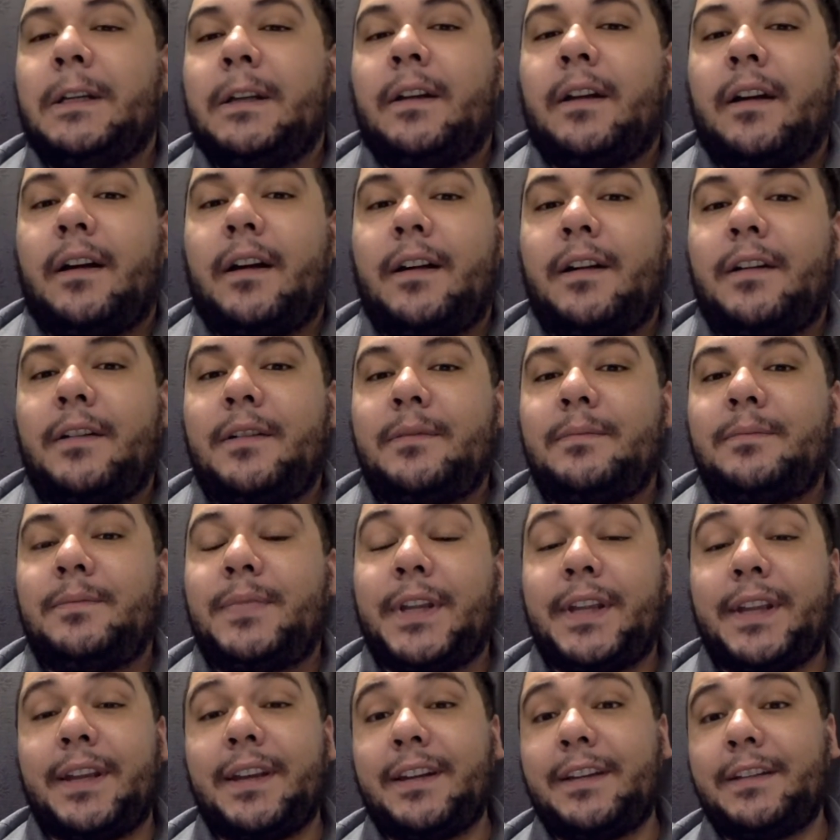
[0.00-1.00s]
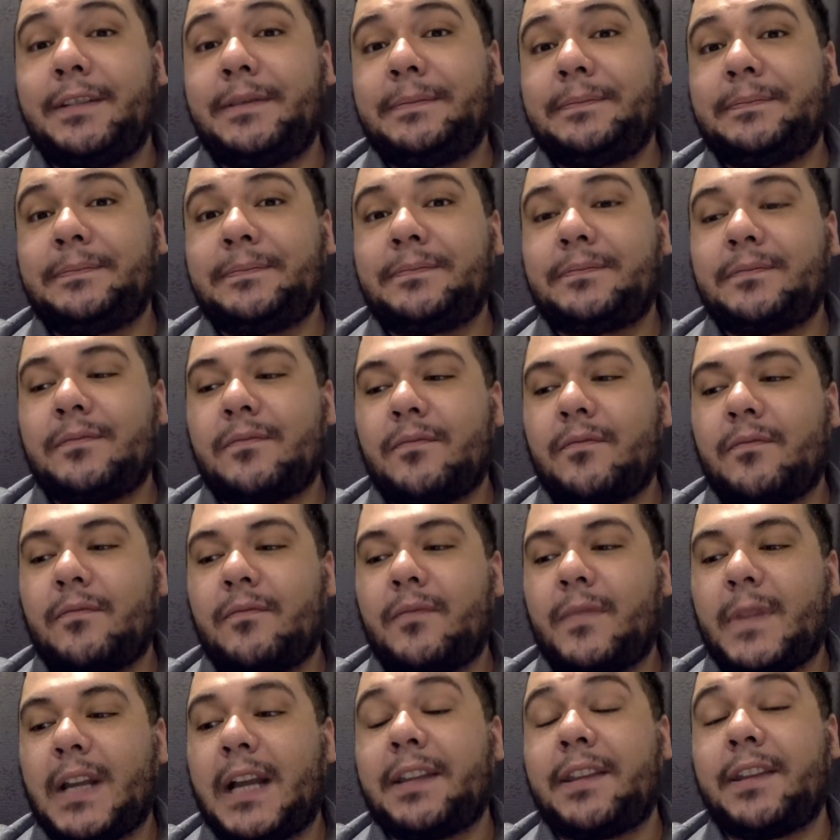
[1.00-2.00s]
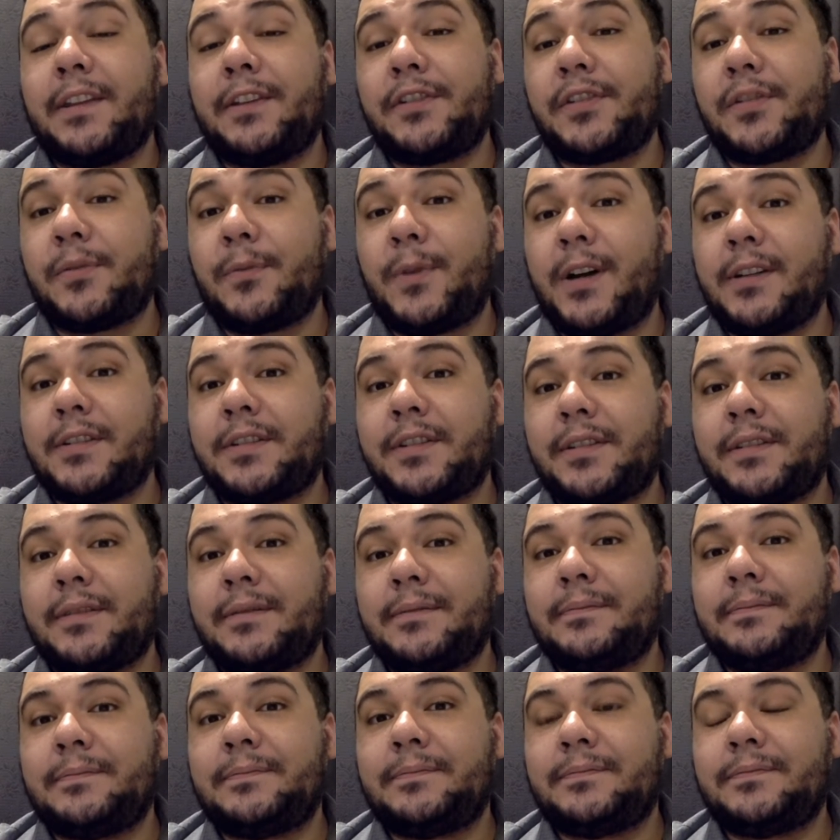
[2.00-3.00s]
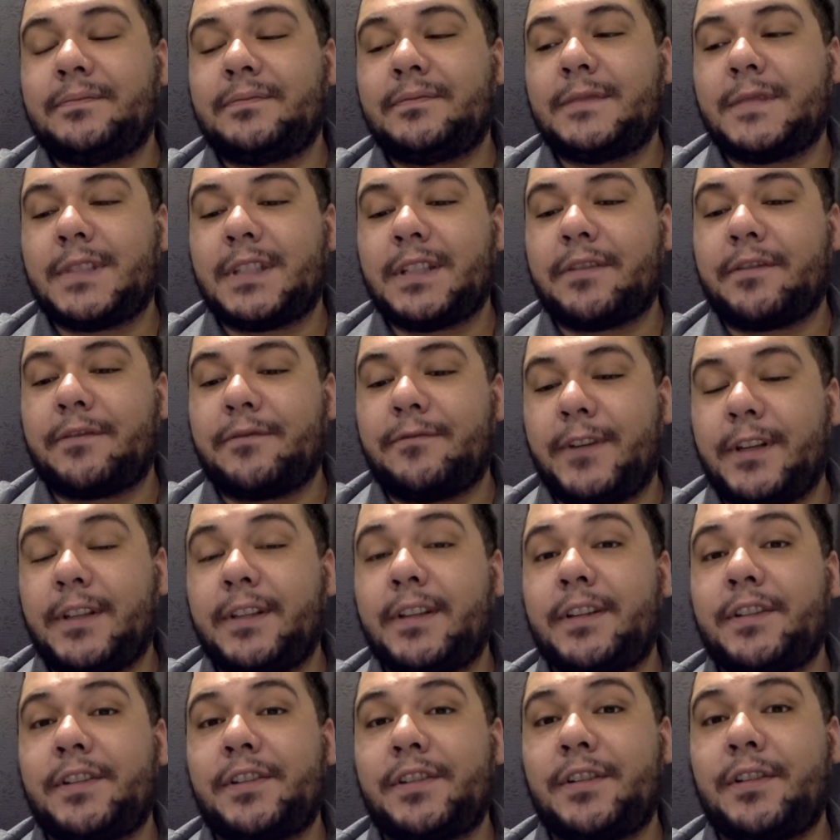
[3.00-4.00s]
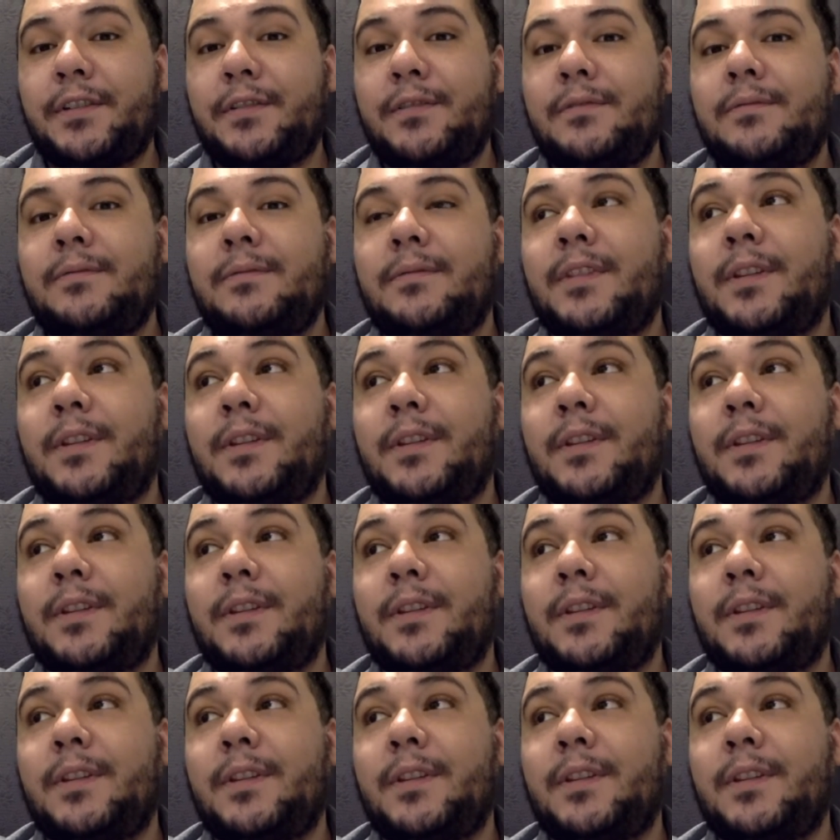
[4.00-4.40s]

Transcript: But yeah, I think you should watch it. It's a really good show.